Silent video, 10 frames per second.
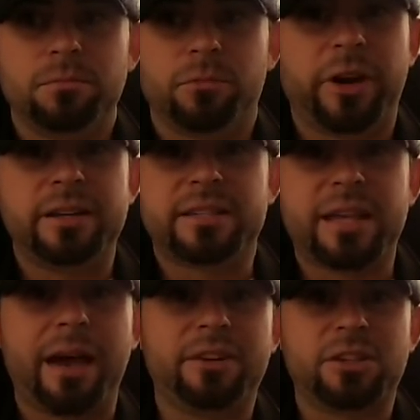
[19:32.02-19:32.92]
Randy
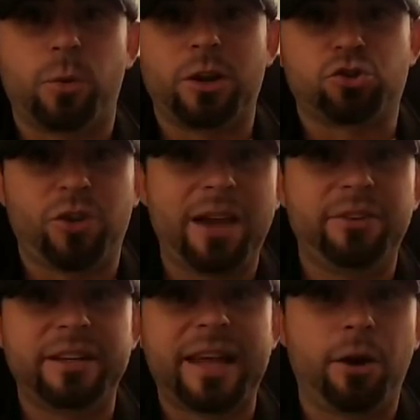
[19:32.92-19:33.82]
Savage, while
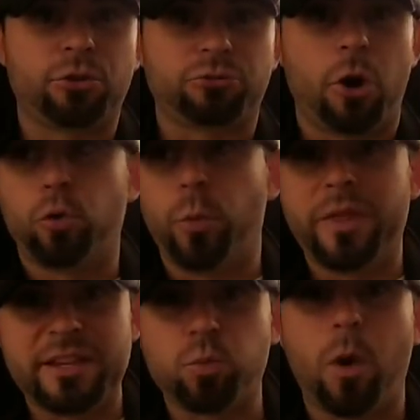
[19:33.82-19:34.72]
driving down the road
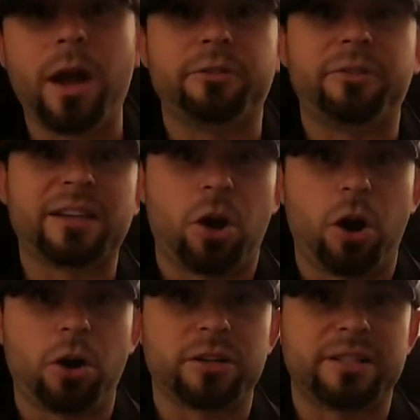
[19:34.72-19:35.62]
with his wife, has a
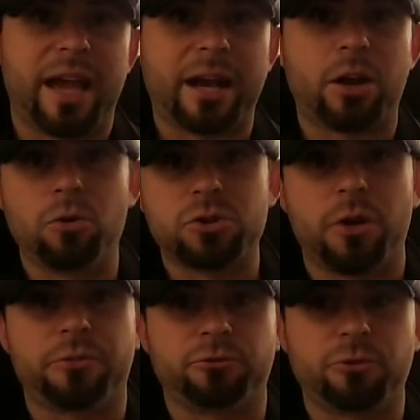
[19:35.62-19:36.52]
heart attack, goes
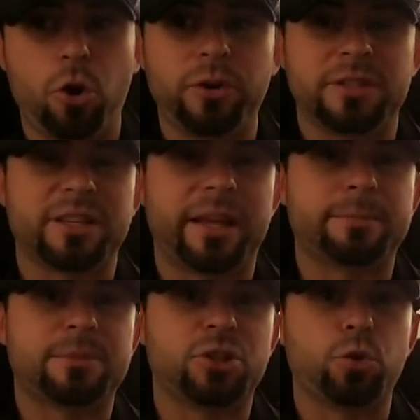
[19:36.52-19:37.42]
off the road, and
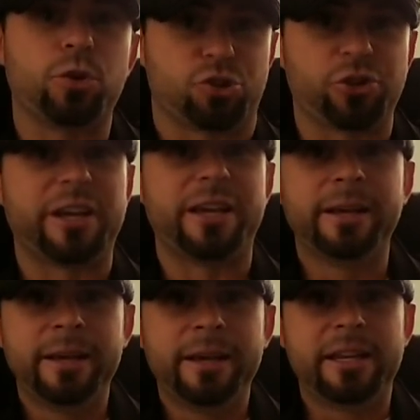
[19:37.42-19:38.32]
slams into a tree,
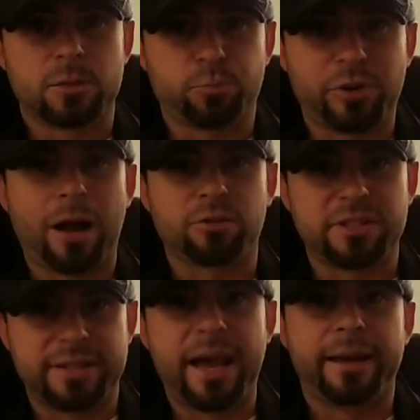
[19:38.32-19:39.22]
and is
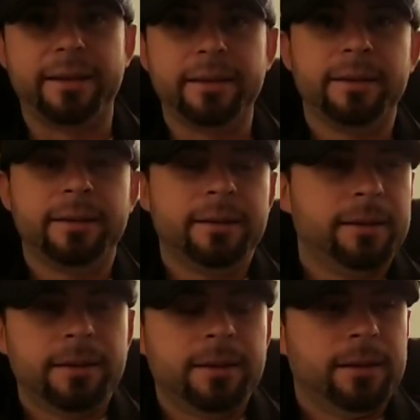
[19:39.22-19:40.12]
pronounced dead.
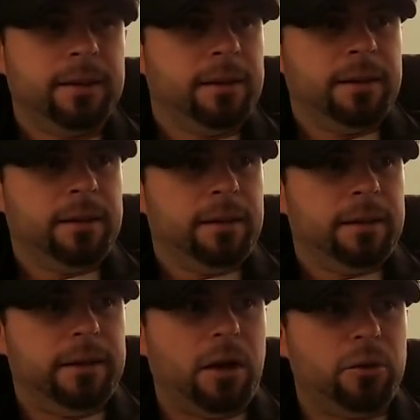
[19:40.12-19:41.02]

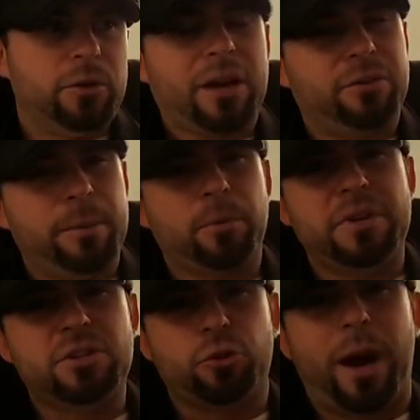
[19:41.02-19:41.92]
You know, you gotta remember,
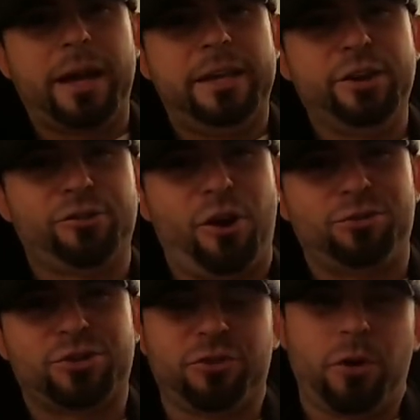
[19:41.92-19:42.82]
these are my
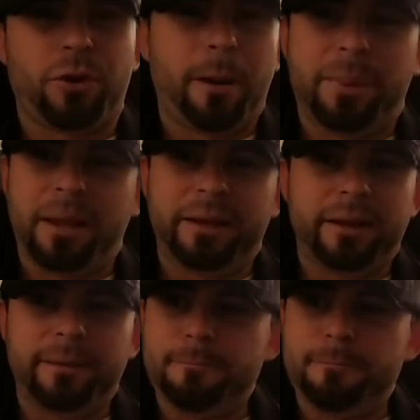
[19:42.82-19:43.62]
heroes growing up, and